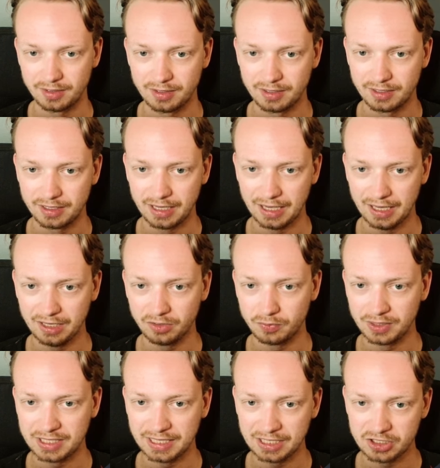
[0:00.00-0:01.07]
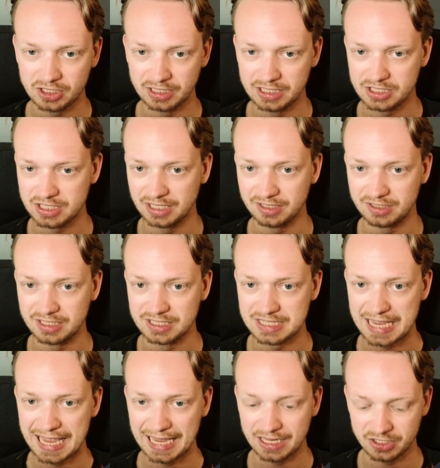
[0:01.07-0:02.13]
And we can actually set this
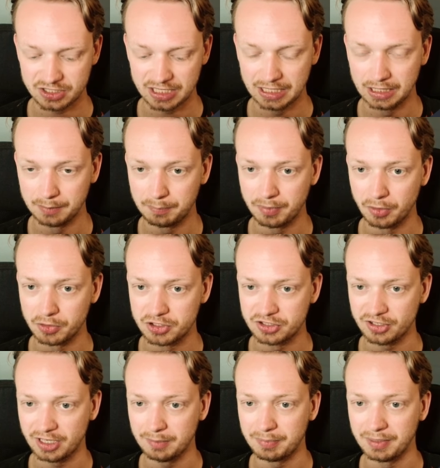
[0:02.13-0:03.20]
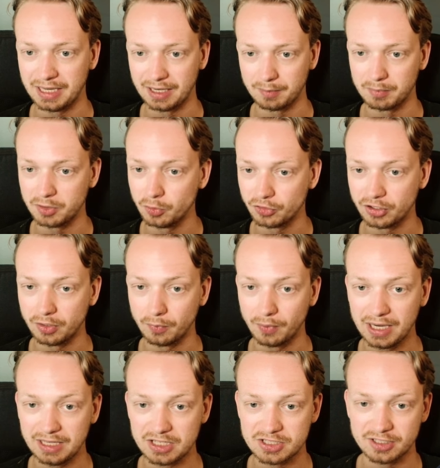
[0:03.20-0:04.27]
as a post type again, but not an
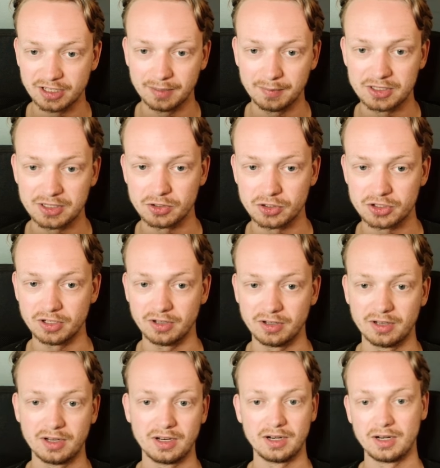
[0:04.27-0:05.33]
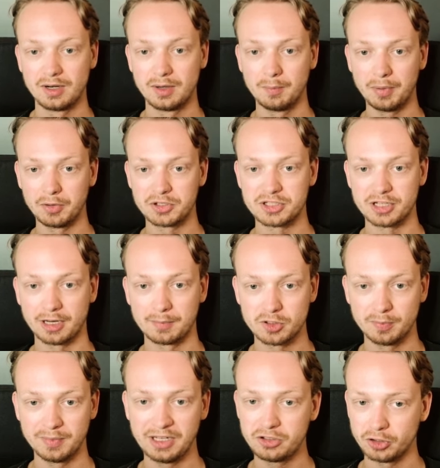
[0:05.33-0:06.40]
array this time, it's just a post type. So
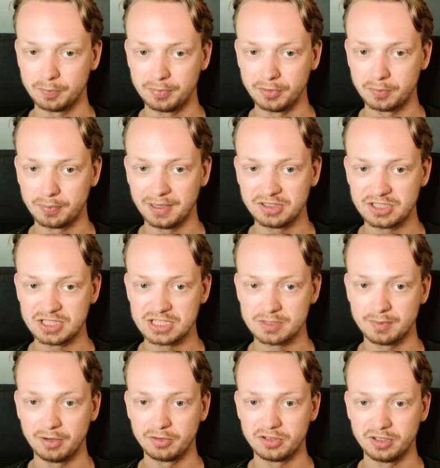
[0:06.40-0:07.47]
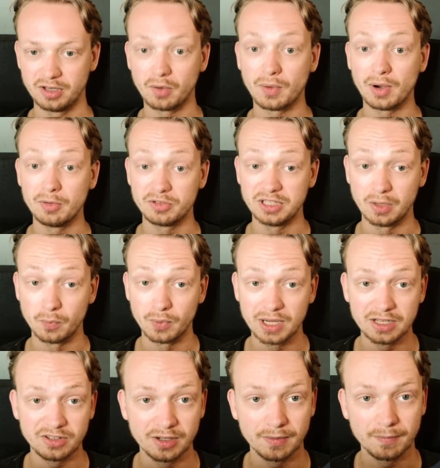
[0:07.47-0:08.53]
make sure you put parentheses around the
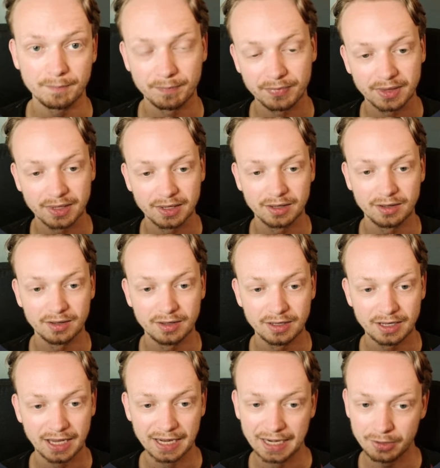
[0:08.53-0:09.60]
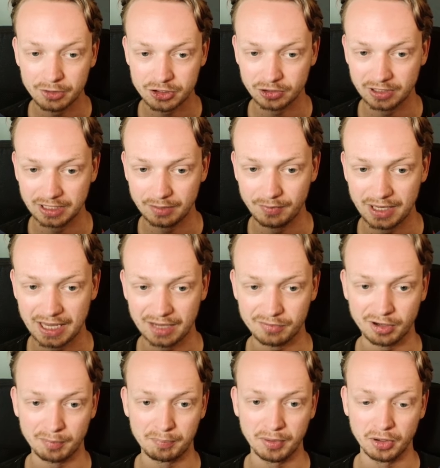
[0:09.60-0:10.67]
await here. And now suddenly we have
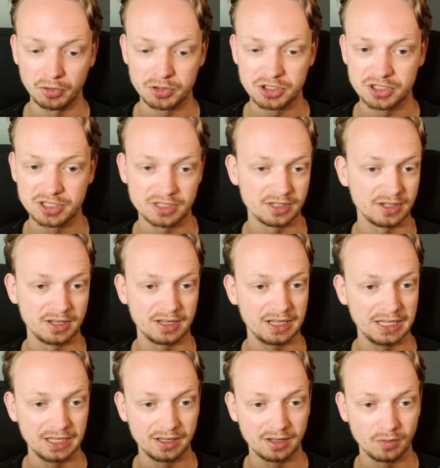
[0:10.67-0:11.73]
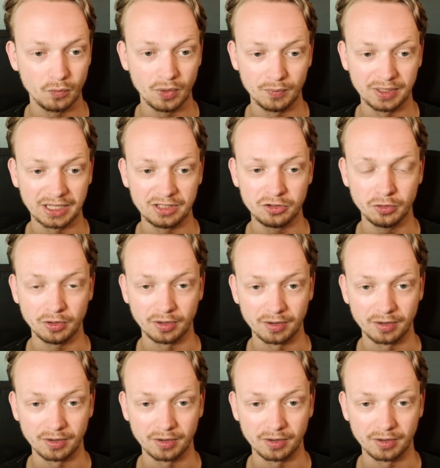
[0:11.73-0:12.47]
our posts when we return.